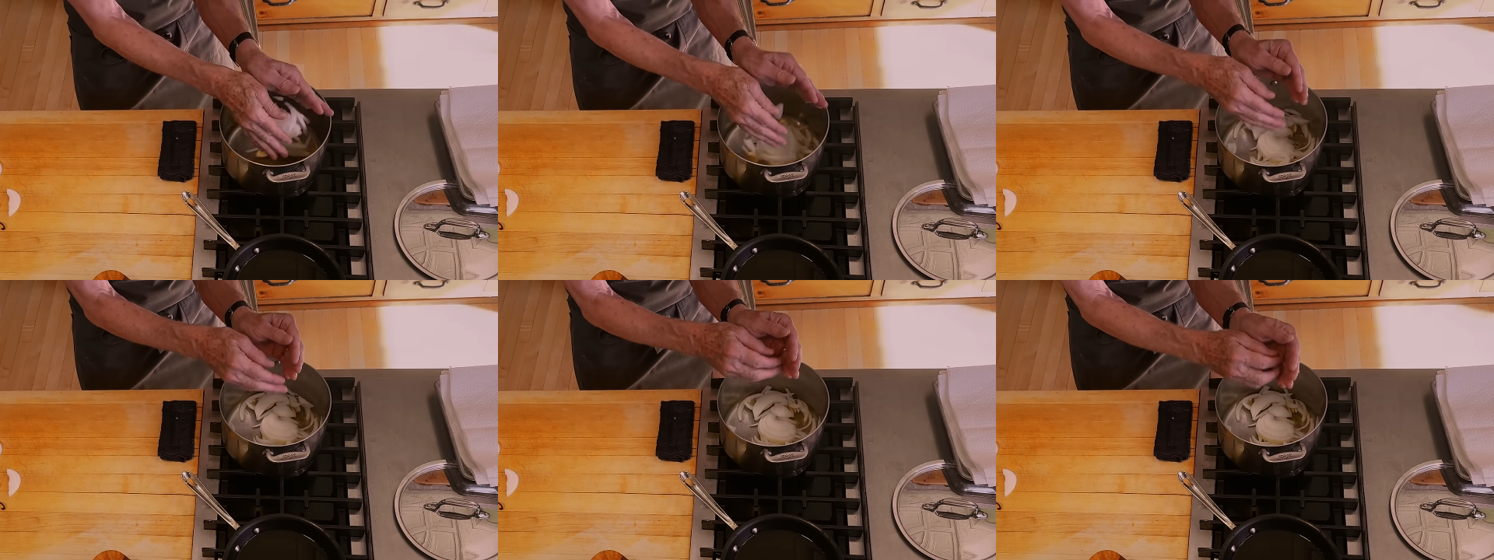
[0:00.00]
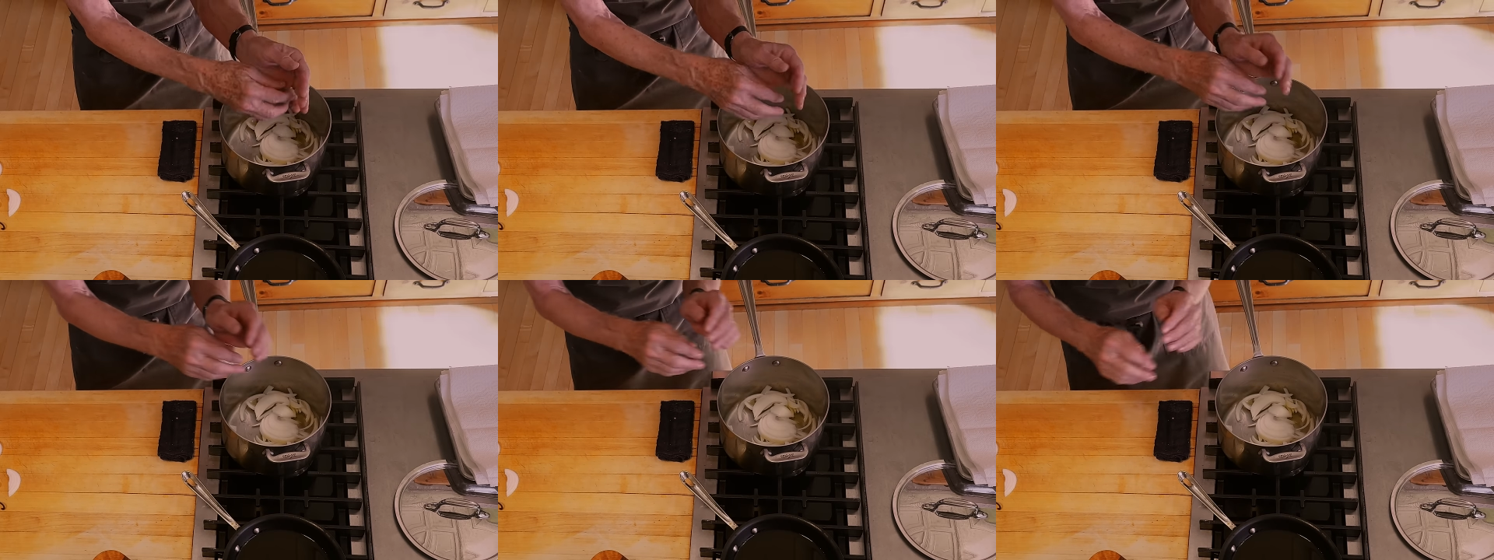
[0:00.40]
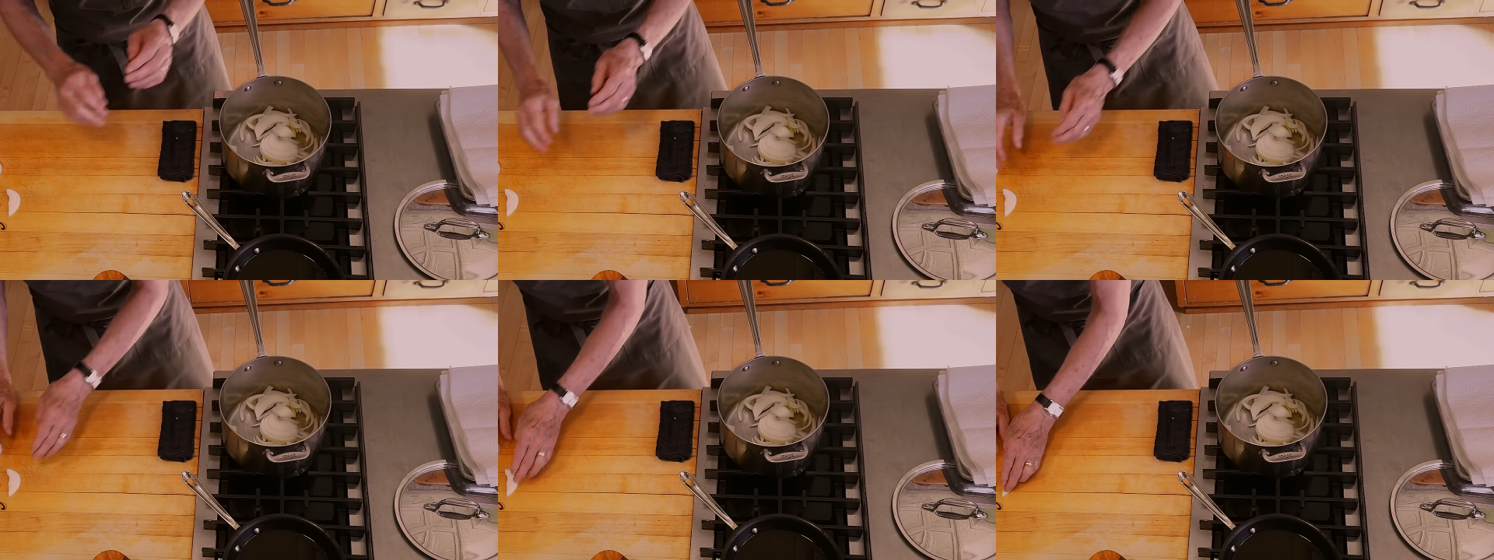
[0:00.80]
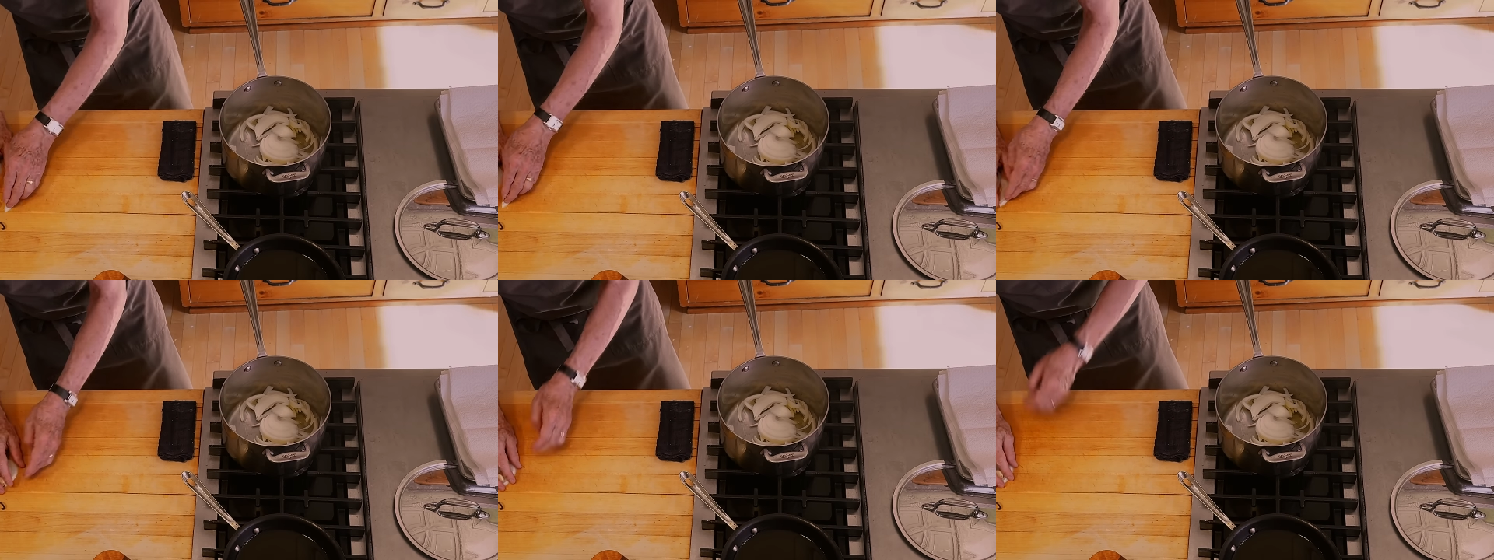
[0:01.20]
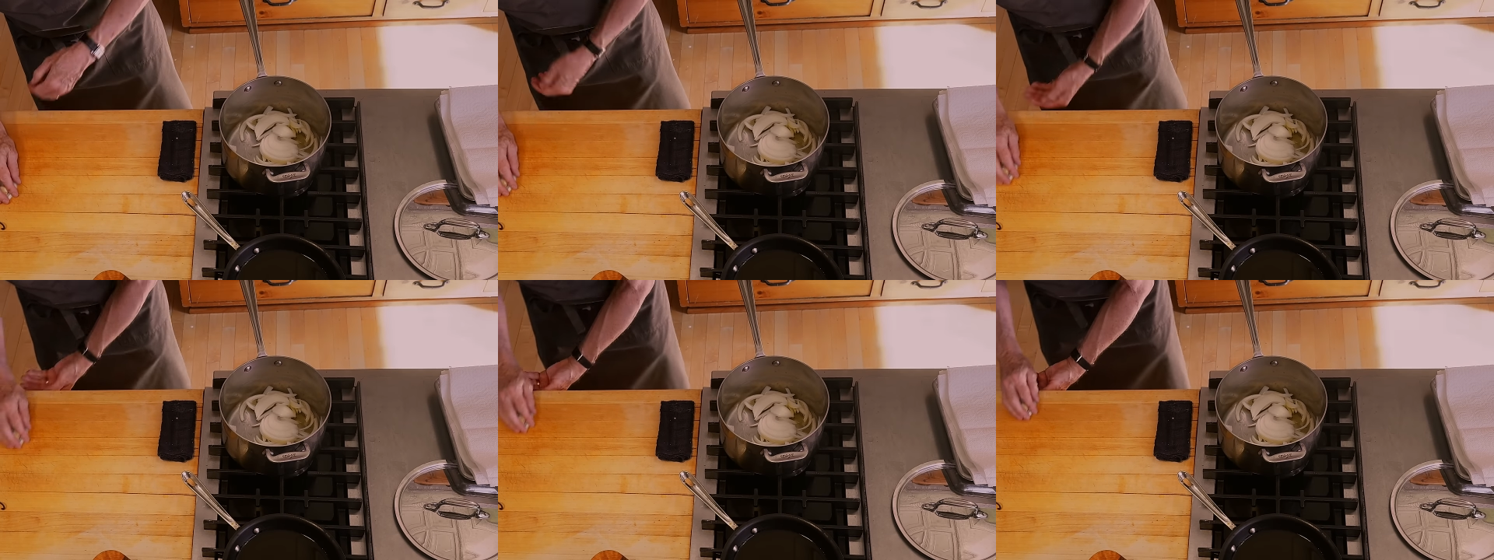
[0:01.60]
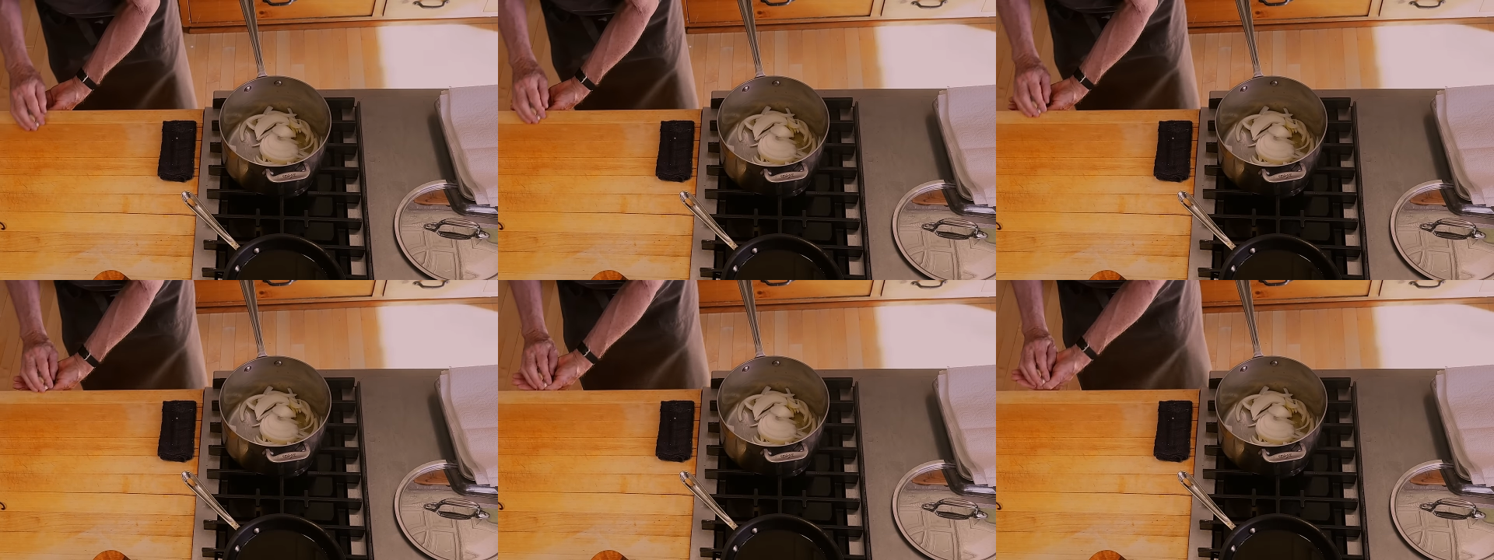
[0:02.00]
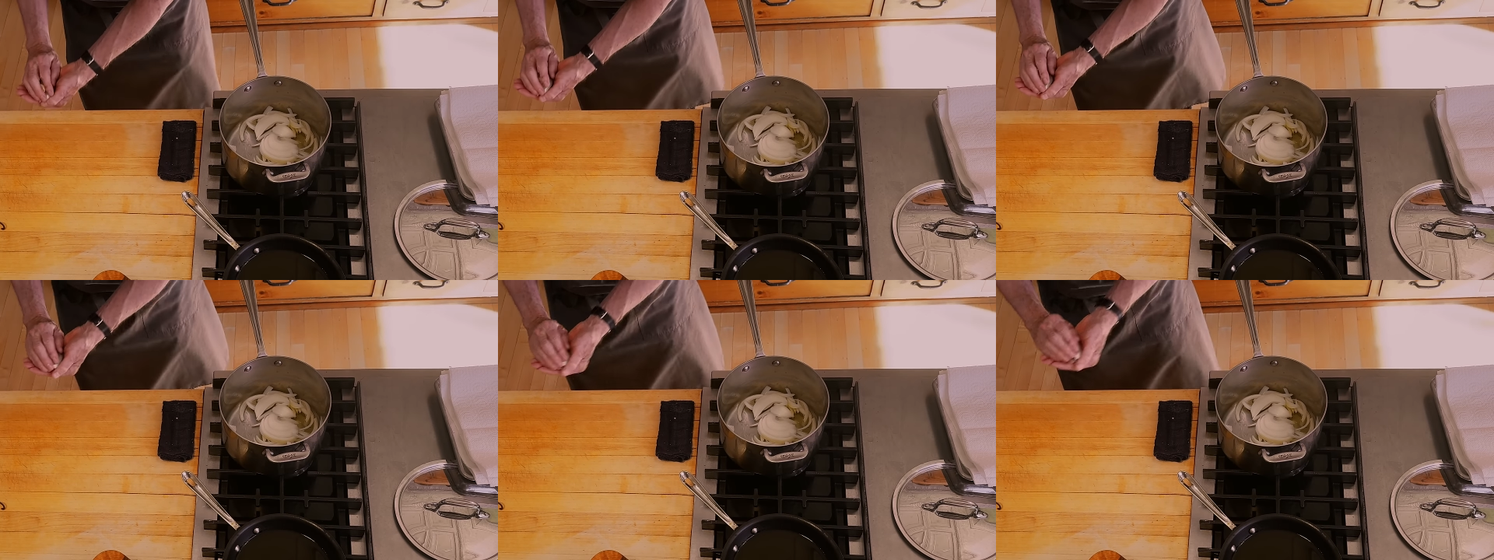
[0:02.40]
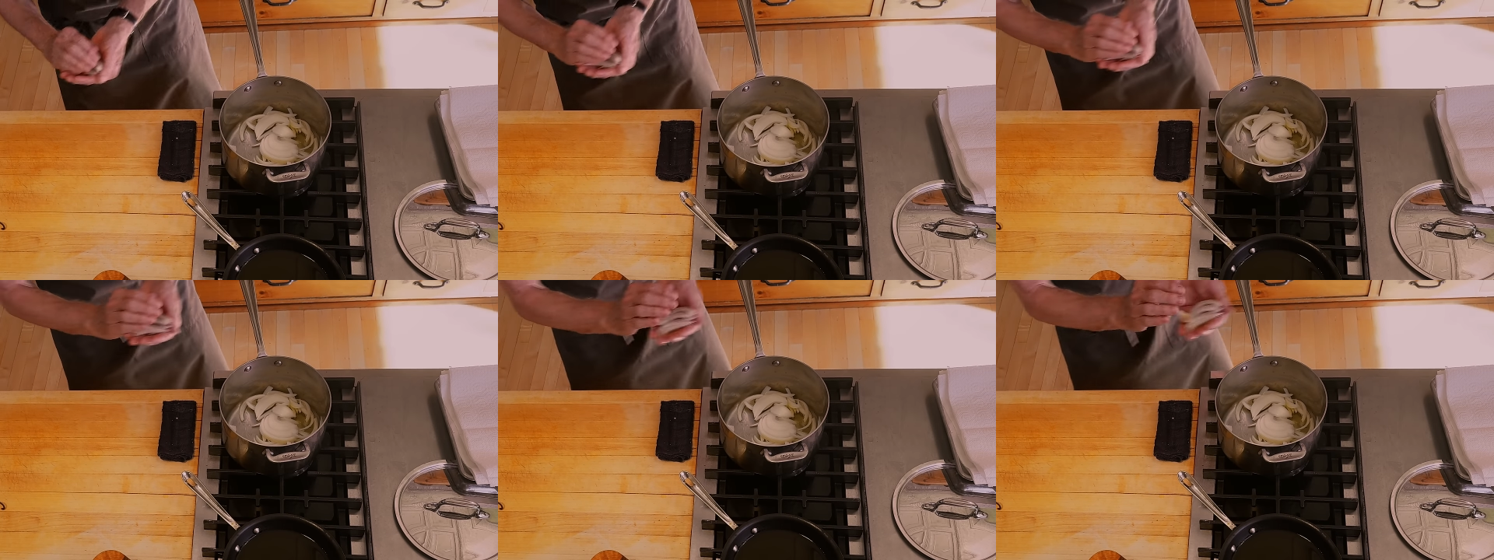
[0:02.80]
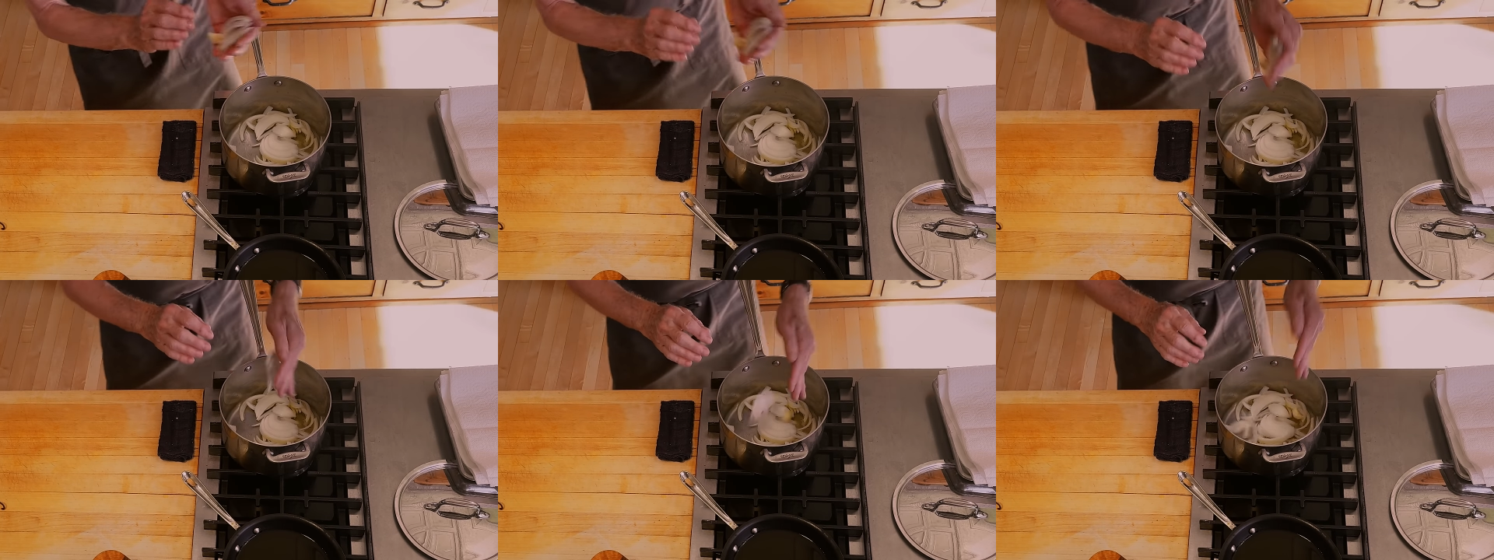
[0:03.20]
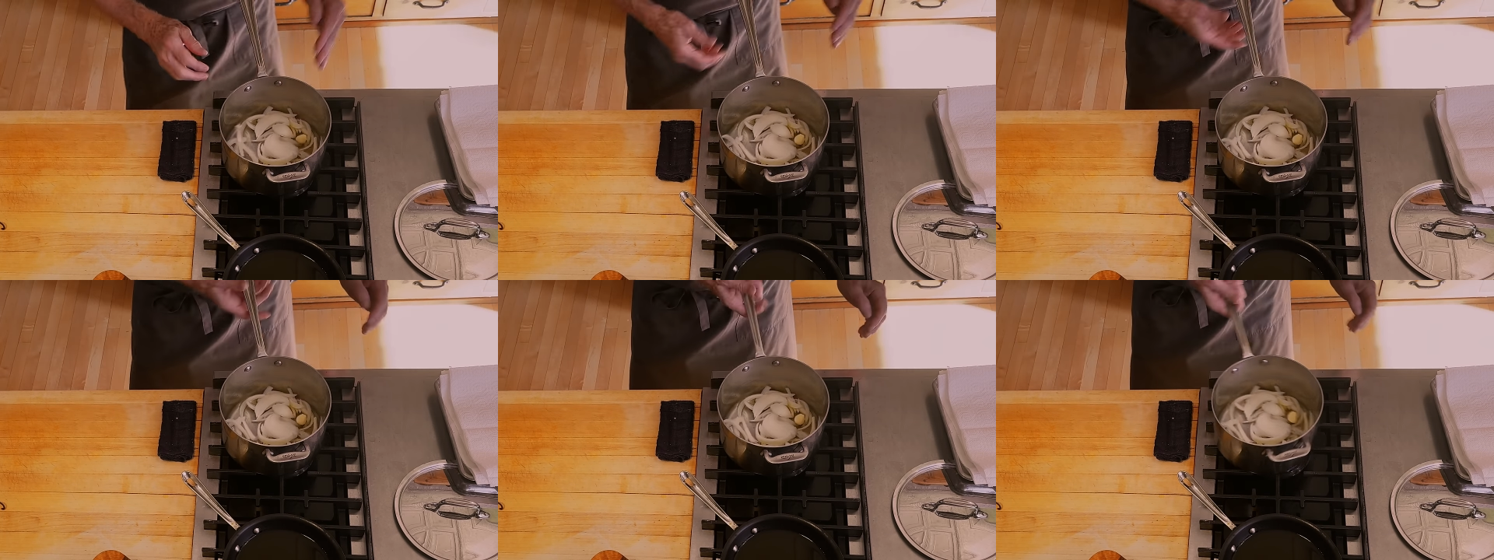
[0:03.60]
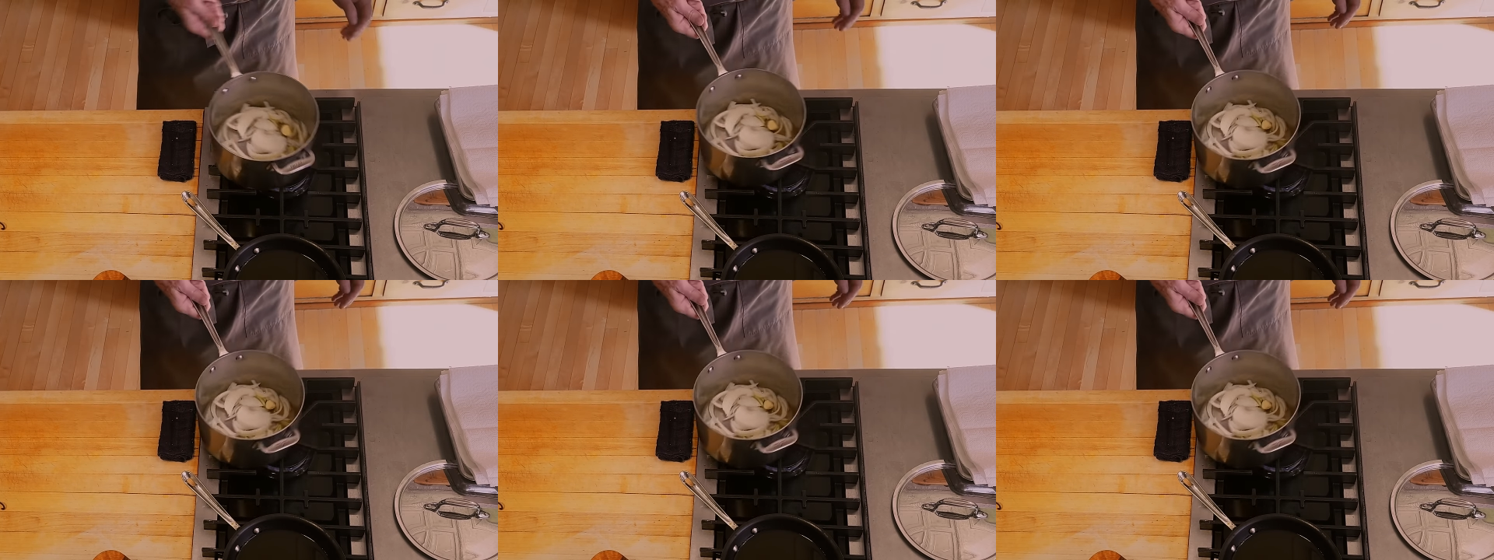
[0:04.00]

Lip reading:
[unreadable: no face in view]